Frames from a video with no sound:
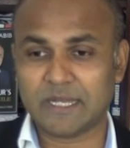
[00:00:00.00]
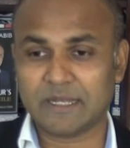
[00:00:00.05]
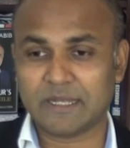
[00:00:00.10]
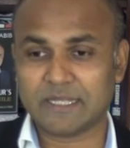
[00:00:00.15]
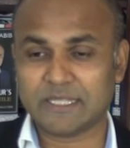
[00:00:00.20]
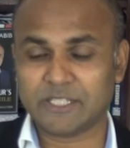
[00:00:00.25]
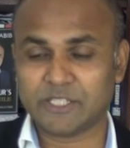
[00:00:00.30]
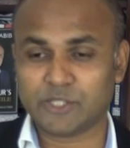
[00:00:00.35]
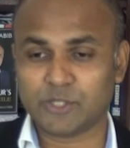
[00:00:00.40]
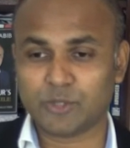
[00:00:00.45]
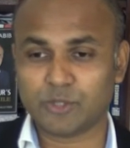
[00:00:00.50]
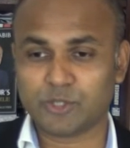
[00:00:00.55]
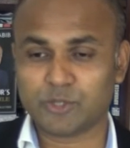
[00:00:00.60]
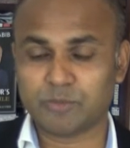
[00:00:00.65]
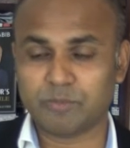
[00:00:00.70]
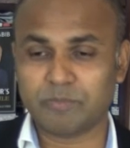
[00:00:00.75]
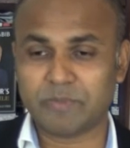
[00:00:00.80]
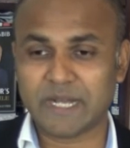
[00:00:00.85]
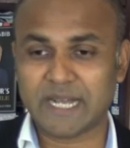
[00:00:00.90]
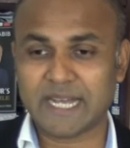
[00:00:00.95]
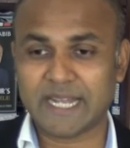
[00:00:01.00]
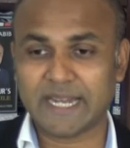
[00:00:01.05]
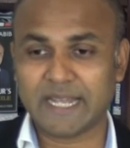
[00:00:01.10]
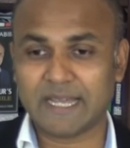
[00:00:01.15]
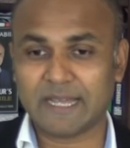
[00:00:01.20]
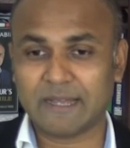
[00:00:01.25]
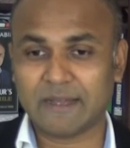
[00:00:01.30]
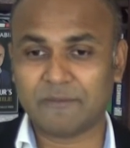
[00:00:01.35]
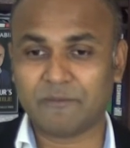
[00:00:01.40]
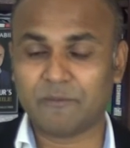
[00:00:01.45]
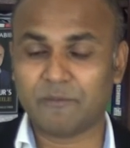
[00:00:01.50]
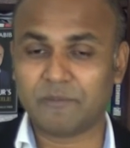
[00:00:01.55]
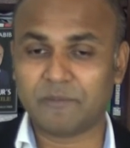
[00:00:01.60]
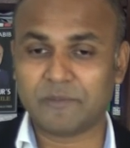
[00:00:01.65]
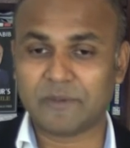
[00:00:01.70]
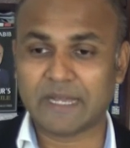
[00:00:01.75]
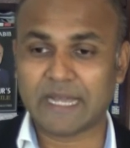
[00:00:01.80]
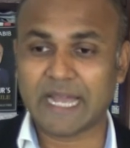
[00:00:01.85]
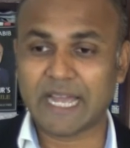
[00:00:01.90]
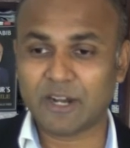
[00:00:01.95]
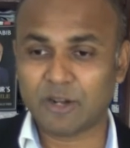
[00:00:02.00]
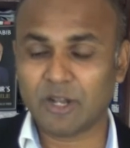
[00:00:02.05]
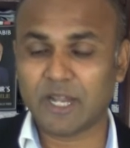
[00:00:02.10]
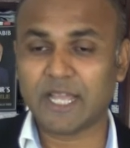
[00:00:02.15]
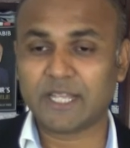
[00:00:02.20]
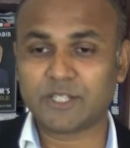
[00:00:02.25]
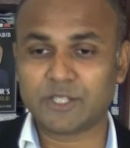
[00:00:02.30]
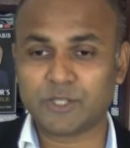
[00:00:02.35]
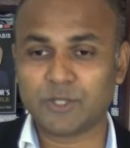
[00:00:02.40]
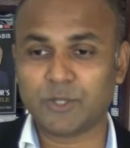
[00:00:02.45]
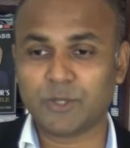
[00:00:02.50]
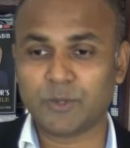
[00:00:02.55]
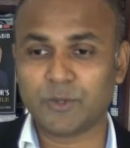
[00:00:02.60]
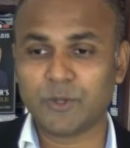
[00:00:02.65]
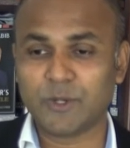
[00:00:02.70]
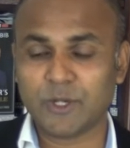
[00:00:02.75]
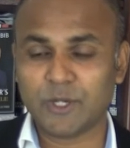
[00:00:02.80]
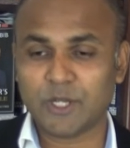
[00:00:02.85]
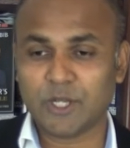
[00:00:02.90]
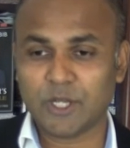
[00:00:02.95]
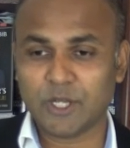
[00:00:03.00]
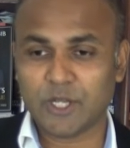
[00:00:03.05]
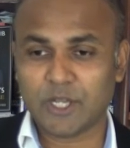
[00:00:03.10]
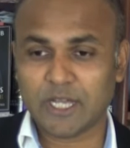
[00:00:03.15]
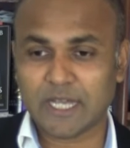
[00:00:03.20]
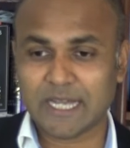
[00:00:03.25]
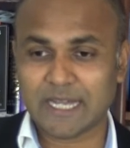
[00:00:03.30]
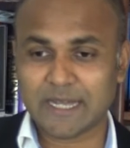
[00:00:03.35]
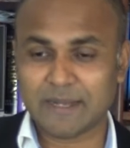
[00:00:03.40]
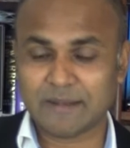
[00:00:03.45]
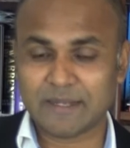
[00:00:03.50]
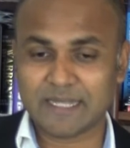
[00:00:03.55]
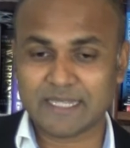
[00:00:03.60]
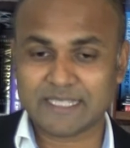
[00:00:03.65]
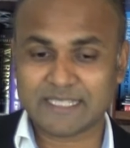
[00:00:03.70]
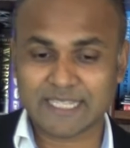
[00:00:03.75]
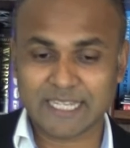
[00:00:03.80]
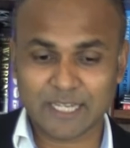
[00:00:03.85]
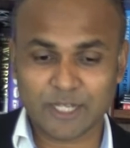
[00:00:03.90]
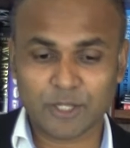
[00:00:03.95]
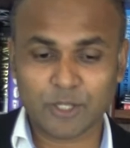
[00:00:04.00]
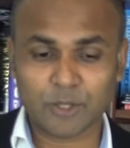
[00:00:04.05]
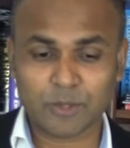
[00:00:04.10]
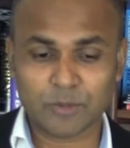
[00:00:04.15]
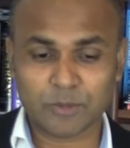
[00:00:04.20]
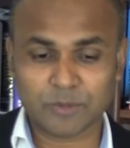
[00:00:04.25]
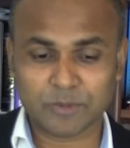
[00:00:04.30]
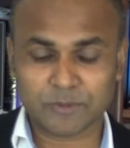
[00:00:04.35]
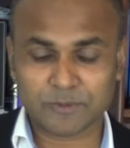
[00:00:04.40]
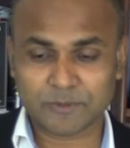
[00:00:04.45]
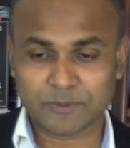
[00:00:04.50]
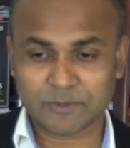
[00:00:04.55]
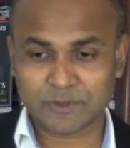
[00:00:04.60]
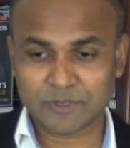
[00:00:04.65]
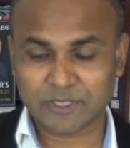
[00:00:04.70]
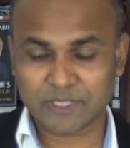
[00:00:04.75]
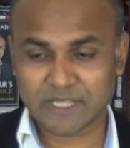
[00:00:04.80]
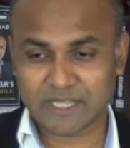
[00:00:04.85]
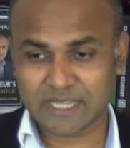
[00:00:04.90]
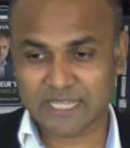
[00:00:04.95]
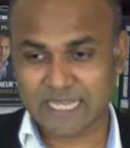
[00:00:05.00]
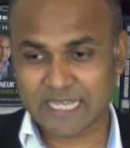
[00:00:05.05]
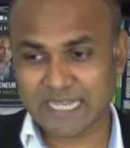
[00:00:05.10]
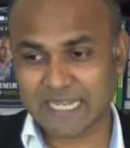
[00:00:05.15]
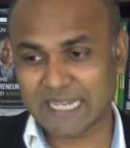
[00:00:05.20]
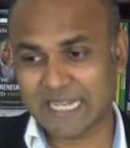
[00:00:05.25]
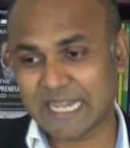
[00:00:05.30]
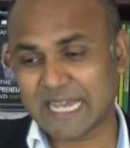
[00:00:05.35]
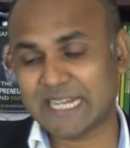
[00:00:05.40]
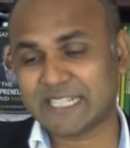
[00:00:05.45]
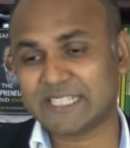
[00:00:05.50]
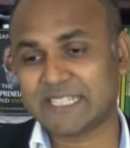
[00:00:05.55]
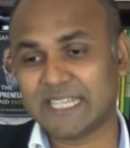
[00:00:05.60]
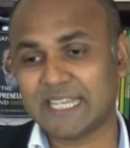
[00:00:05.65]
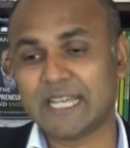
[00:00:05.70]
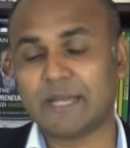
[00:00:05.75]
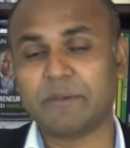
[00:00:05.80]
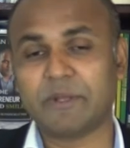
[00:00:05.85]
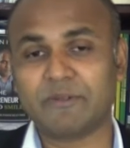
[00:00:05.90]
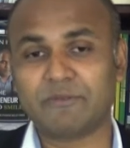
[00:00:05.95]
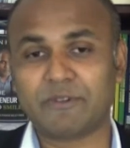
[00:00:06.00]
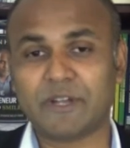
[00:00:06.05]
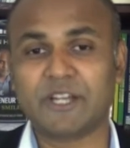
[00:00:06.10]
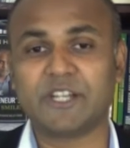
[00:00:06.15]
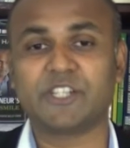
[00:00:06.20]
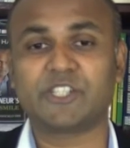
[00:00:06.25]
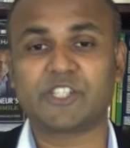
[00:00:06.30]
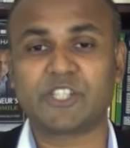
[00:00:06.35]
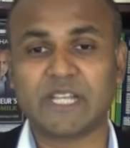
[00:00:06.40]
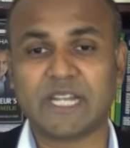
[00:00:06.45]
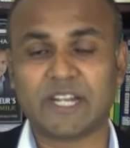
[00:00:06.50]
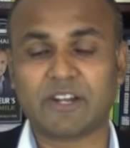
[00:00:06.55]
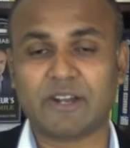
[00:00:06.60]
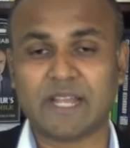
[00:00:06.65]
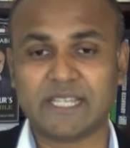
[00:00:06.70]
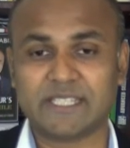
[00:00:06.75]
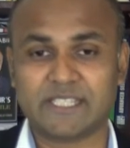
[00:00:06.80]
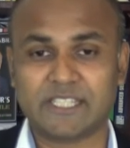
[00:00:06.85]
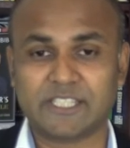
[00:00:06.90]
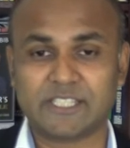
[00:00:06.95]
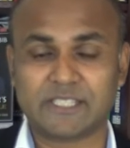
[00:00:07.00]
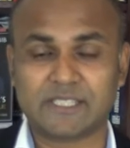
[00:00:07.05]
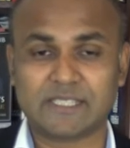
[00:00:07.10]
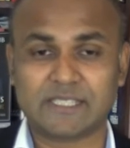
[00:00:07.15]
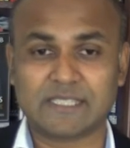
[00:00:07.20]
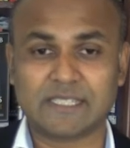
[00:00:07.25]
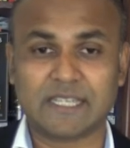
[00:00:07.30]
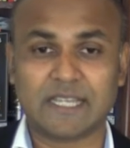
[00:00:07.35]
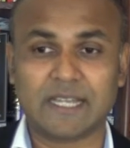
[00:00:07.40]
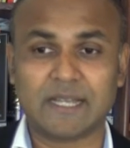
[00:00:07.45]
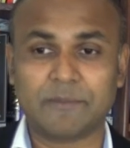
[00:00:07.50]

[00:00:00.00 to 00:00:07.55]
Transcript: issues, but I'd like to tell you the last thing, financial crisis,